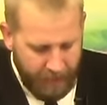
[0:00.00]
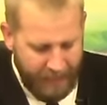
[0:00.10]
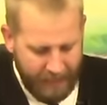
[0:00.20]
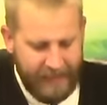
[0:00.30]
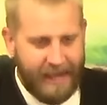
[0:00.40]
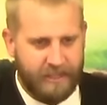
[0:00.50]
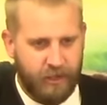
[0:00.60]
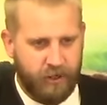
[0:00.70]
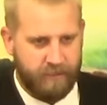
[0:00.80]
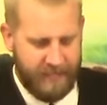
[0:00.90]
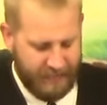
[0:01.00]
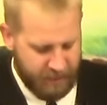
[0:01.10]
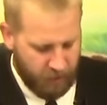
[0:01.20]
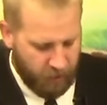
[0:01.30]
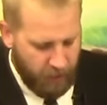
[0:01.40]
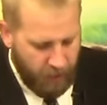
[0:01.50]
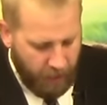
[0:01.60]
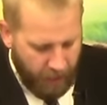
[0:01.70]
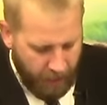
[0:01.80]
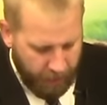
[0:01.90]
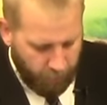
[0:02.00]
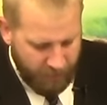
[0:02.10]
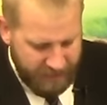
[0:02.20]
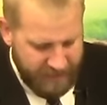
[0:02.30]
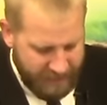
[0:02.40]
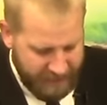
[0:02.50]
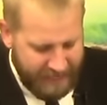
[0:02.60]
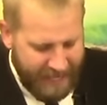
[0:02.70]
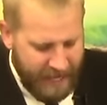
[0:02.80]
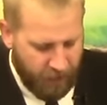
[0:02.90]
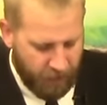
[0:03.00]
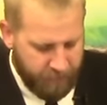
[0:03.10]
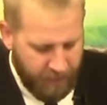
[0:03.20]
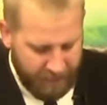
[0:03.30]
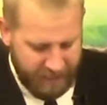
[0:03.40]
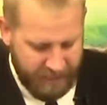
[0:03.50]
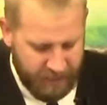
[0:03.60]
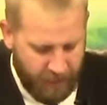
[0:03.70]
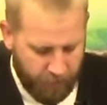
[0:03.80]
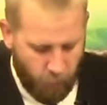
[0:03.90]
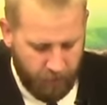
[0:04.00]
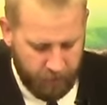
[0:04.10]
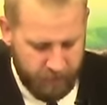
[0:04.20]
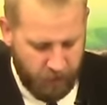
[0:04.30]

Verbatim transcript: in that circumstance. So uh, we see this here. This is another one of those